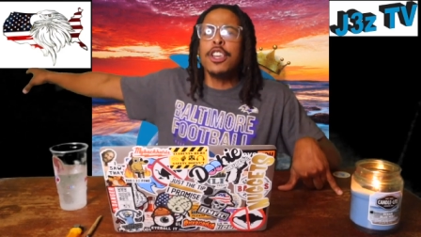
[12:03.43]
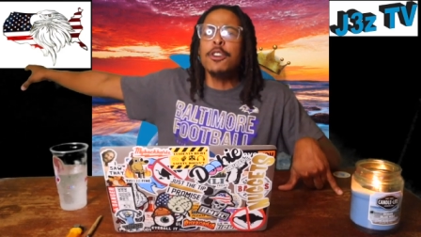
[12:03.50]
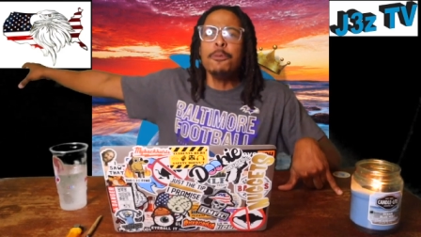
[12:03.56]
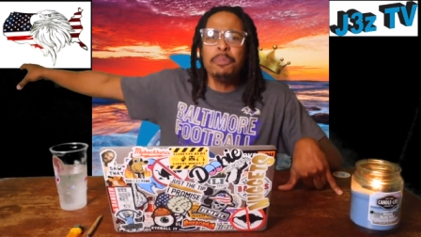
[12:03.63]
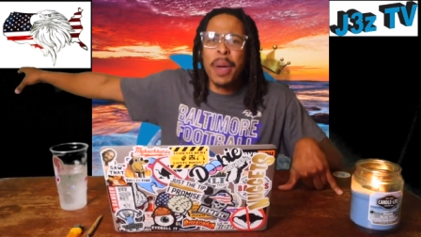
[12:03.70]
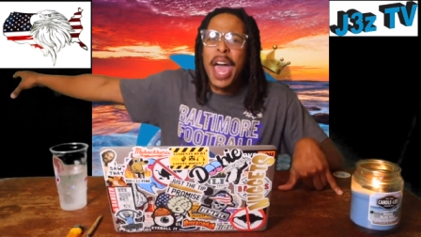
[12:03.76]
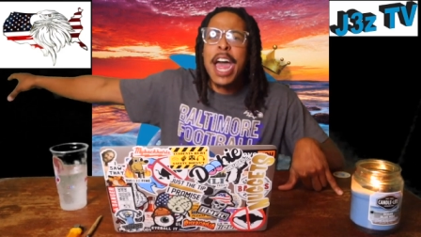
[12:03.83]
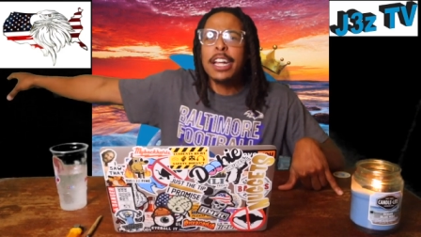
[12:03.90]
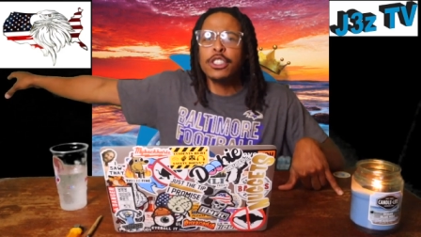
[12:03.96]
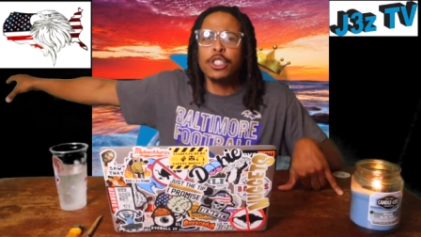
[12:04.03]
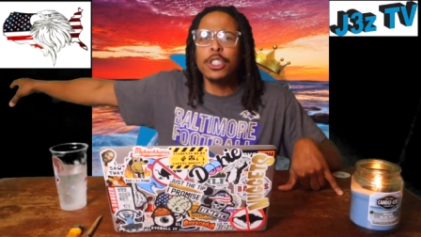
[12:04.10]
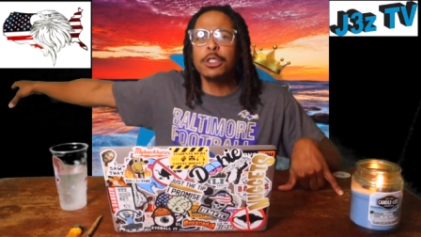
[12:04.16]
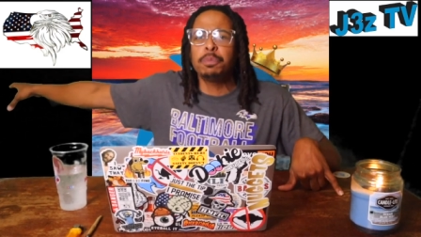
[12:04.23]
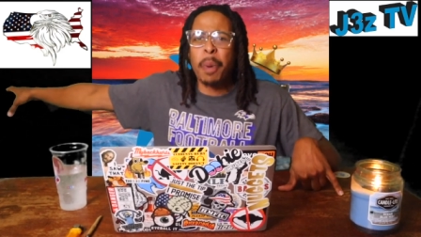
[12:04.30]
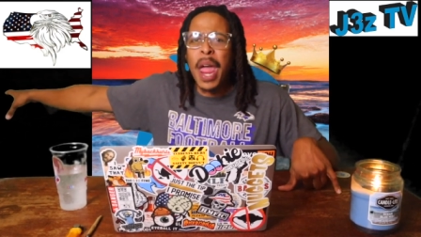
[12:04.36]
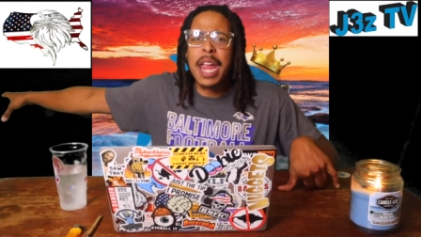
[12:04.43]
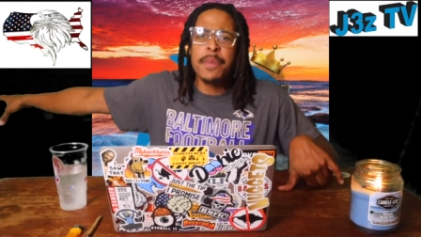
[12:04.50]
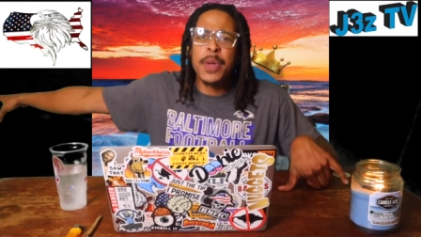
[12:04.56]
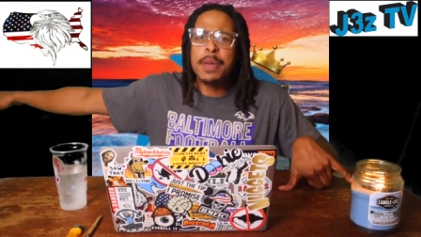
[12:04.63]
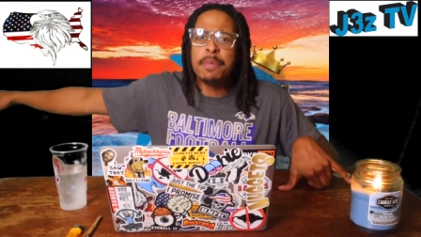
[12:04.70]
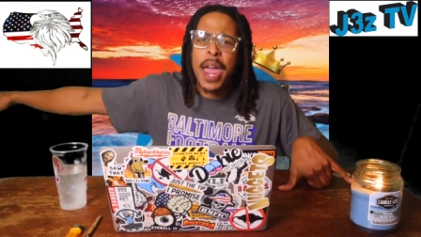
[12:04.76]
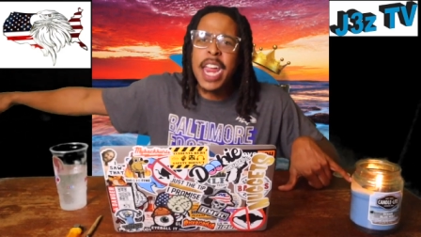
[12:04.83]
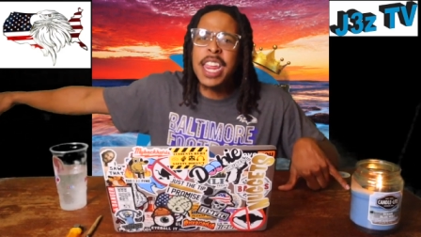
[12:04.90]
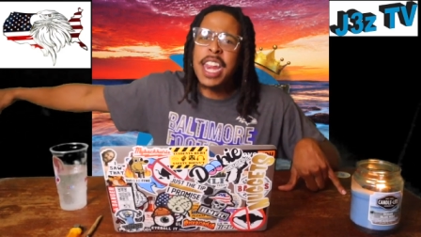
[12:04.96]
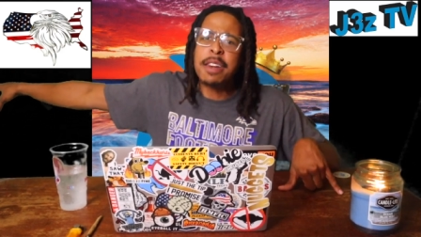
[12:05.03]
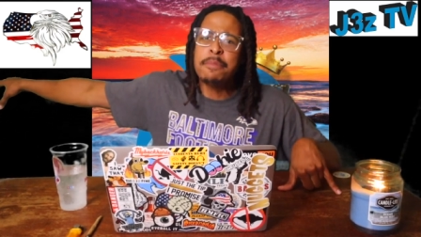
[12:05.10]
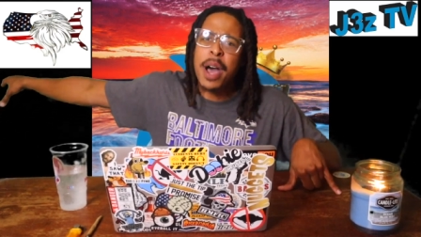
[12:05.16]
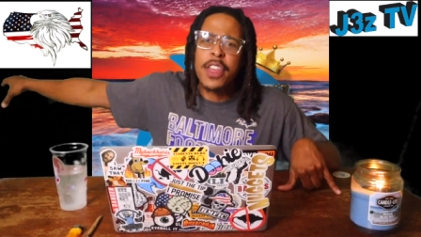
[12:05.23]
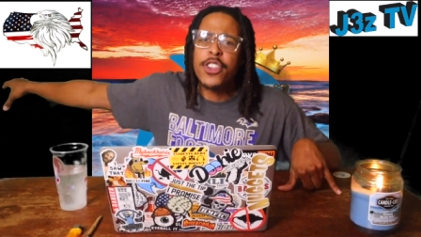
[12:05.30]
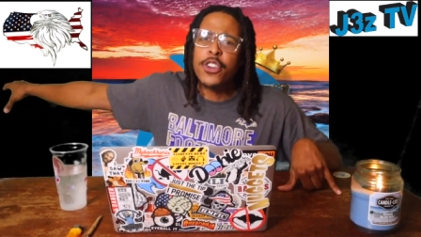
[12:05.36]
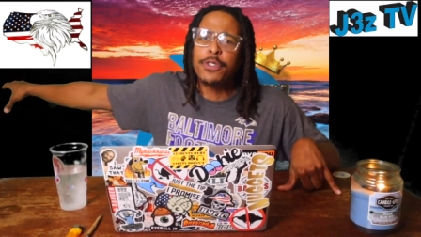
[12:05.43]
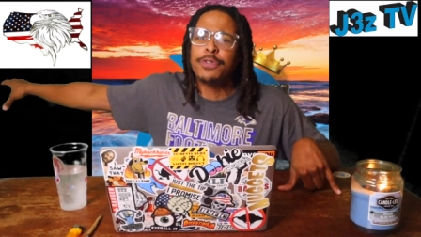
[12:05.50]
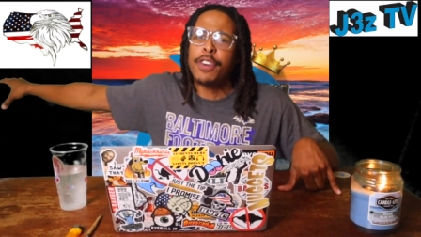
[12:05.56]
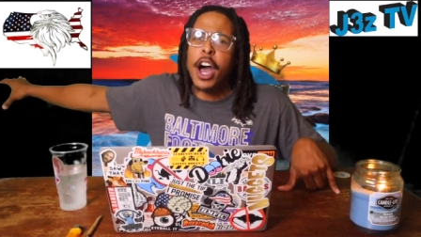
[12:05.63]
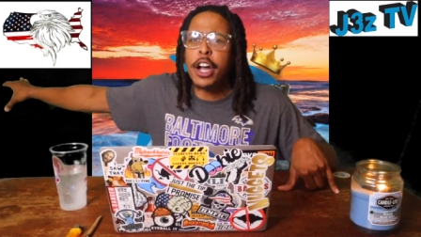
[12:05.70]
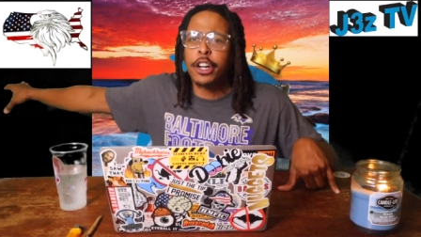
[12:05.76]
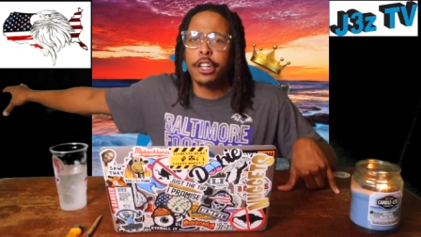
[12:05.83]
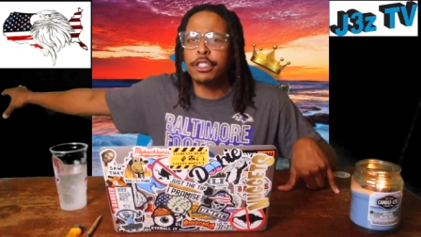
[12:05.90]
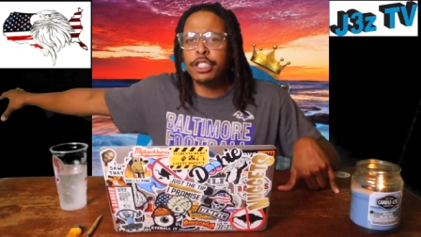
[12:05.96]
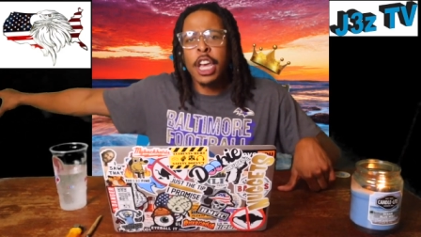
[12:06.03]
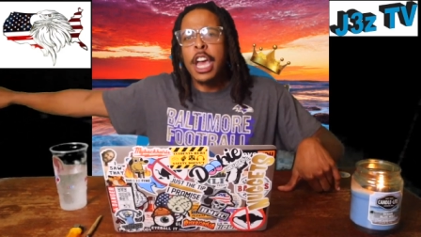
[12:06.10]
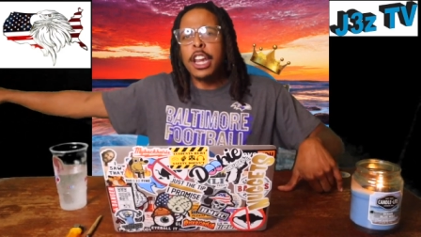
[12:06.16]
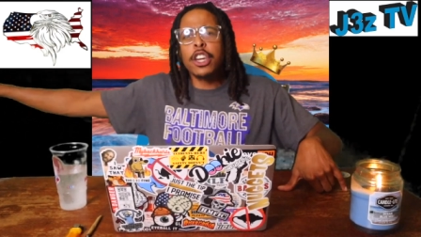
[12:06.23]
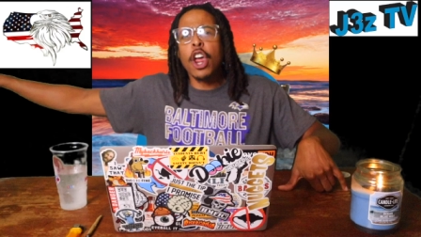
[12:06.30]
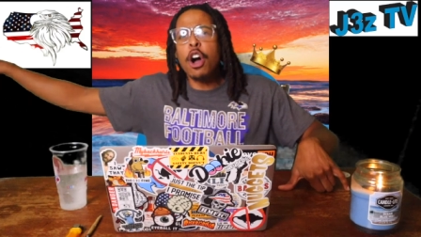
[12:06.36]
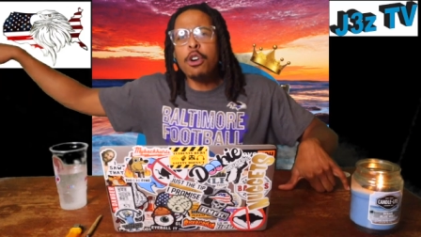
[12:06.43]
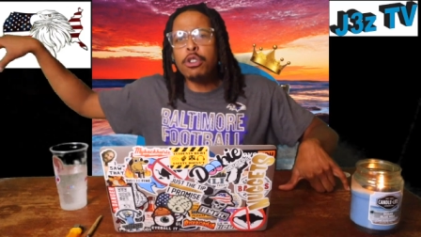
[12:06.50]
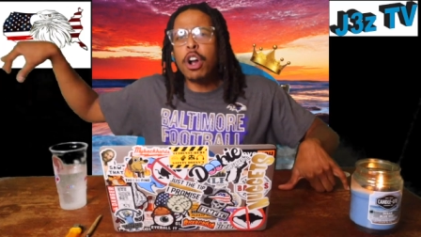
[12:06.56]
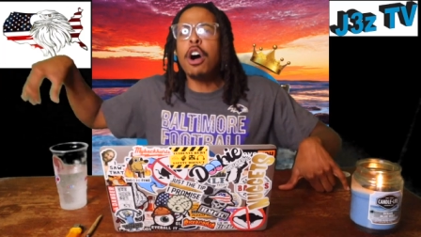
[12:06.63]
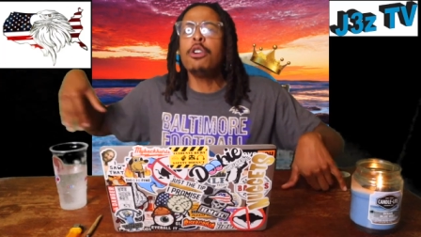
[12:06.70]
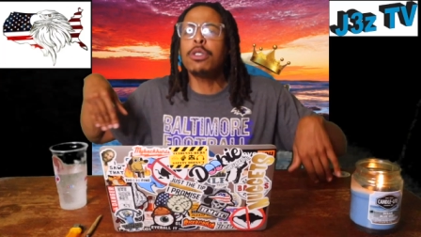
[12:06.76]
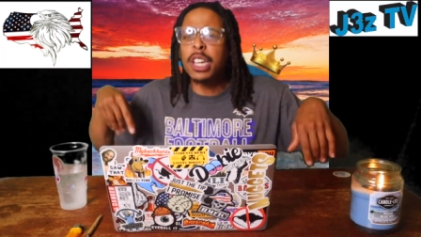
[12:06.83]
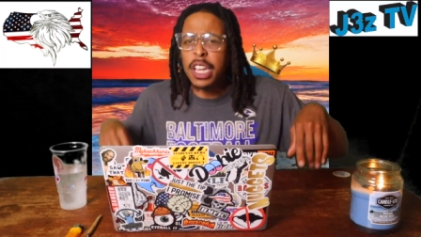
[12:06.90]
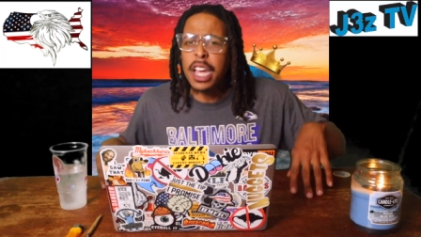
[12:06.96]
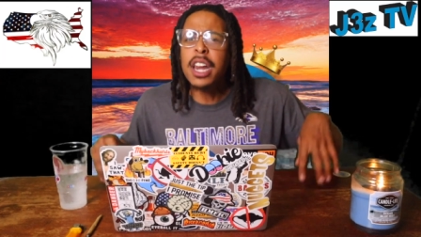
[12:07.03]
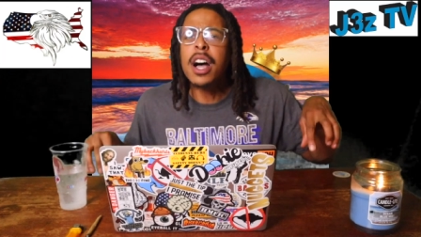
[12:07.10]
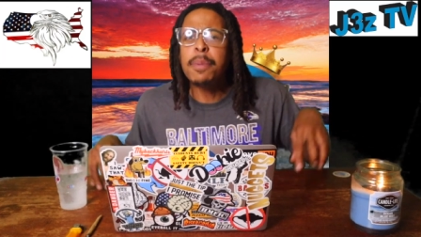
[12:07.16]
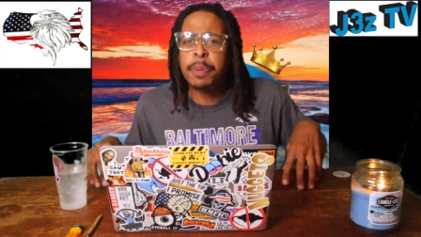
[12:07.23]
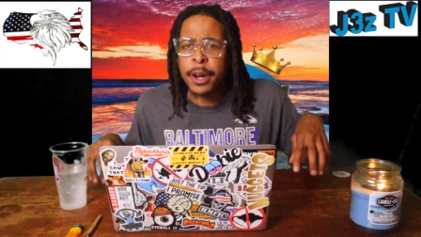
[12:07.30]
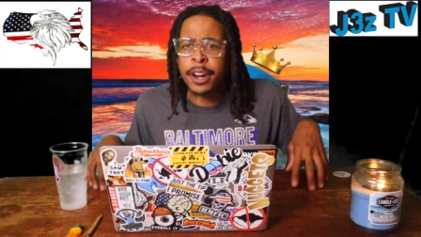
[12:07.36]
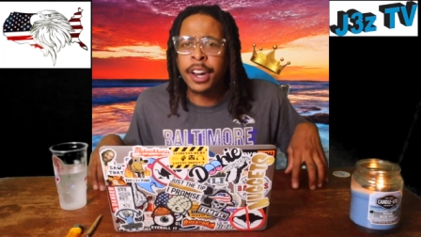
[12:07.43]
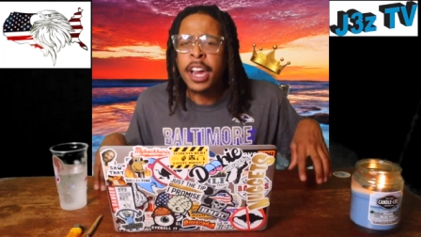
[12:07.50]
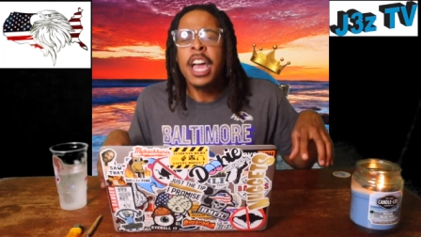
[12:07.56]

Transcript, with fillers: You bastard baby making motherfuckers don't go get up here